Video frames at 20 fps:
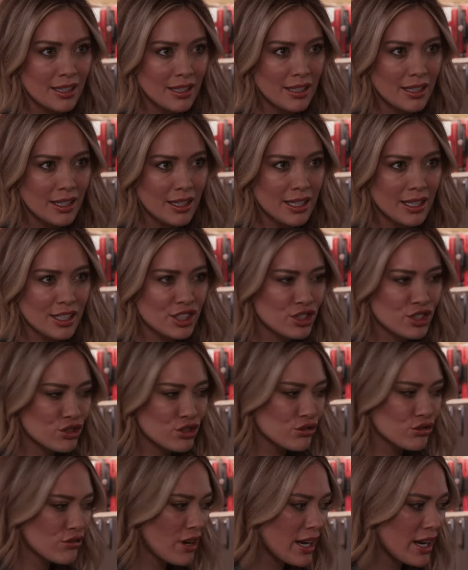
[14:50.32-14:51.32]
and
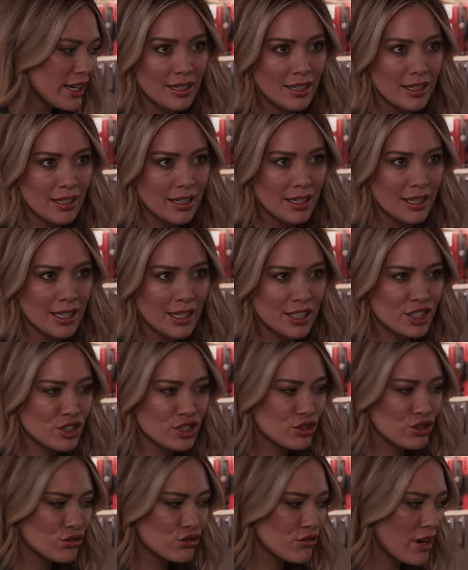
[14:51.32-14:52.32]
in other things
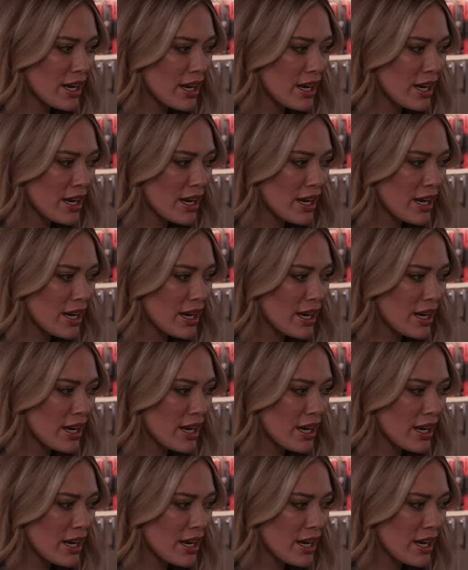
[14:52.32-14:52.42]
like the